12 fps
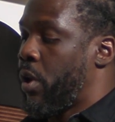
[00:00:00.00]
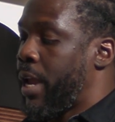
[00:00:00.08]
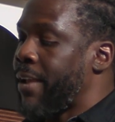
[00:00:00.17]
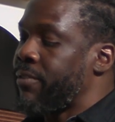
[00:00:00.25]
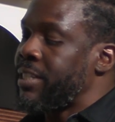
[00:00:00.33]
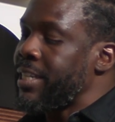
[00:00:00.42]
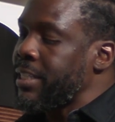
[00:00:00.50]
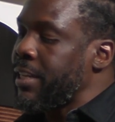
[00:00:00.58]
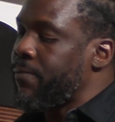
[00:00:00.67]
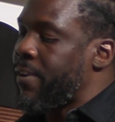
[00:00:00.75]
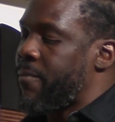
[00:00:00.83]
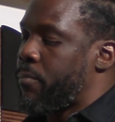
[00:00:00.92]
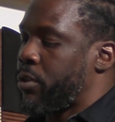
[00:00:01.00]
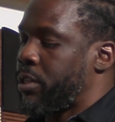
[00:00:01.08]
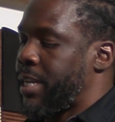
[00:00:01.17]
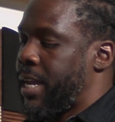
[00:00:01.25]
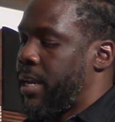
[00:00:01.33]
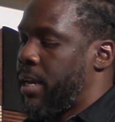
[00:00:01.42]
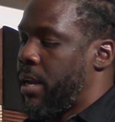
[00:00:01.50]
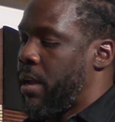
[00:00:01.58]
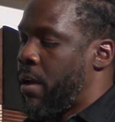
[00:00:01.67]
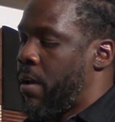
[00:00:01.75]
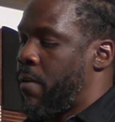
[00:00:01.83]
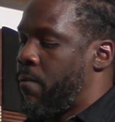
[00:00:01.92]
if 65%
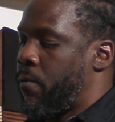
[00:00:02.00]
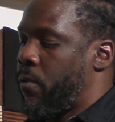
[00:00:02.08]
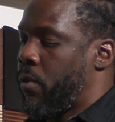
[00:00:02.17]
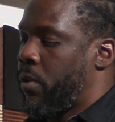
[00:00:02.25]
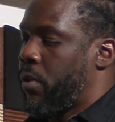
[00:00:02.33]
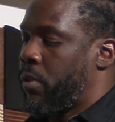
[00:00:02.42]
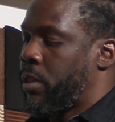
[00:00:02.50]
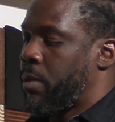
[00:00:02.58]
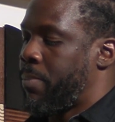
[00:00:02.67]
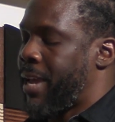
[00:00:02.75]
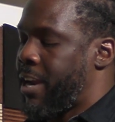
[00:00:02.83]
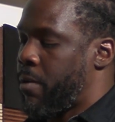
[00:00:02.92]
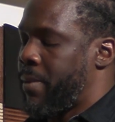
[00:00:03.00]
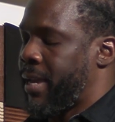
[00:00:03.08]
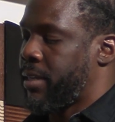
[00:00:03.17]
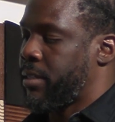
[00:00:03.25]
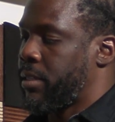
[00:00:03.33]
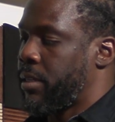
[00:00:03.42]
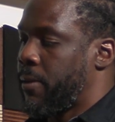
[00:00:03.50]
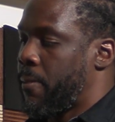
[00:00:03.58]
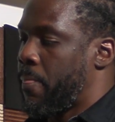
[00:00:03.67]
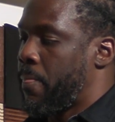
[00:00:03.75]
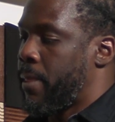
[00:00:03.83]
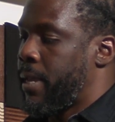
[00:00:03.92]
of the payer mix
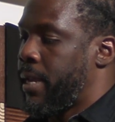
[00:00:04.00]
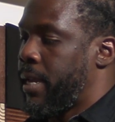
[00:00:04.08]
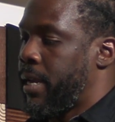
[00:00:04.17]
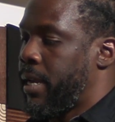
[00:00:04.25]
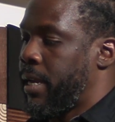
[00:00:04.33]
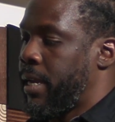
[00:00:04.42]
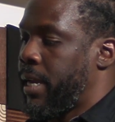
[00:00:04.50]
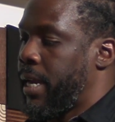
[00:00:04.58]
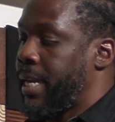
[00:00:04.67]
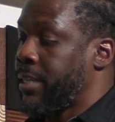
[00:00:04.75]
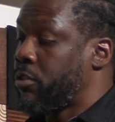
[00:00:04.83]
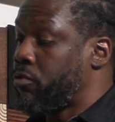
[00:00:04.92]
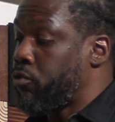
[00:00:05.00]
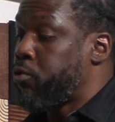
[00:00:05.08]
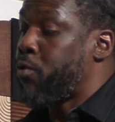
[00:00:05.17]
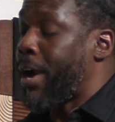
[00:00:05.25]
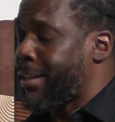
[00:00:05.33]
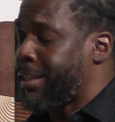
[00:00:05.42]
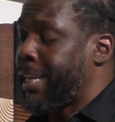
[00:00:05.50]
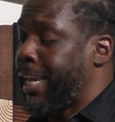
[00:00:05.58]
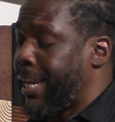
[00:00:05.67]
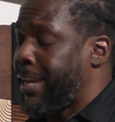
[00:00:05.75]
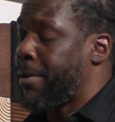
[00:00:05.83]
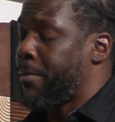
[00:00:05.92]
is directly
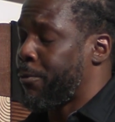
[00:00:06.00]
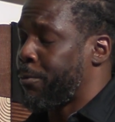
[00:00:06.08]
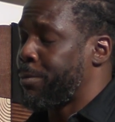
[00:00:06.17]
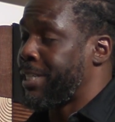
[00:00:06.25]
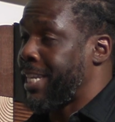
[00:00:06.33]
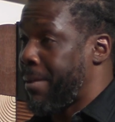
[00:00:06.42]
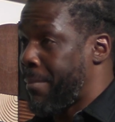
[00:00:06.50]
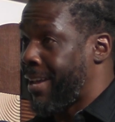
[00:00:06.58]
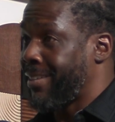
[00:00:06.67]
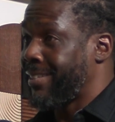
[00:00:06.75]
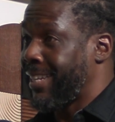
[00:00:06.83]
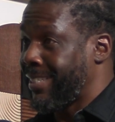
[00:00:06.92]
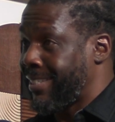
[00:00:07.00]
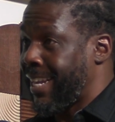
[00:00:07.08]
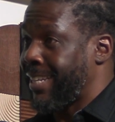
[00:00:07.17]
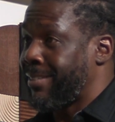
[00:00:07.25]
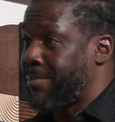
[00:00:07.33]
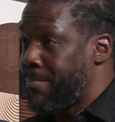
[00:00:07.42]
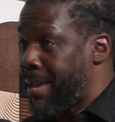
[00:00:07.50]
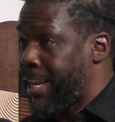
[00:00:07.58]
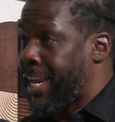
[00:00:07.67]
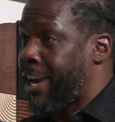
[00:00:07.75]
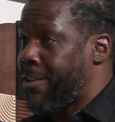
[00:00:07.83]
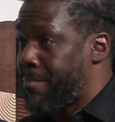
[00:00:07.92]
coming from CMS, it's
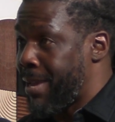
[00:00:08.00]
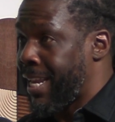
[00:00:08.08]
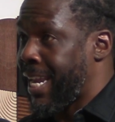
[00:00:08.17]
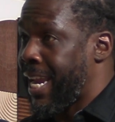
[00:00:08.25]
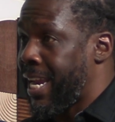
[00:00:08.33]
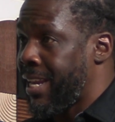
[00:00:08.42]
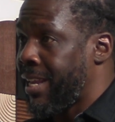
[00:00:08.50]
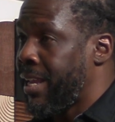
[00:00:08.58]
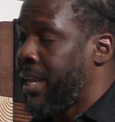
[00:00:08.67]
Medicare and Medicaid,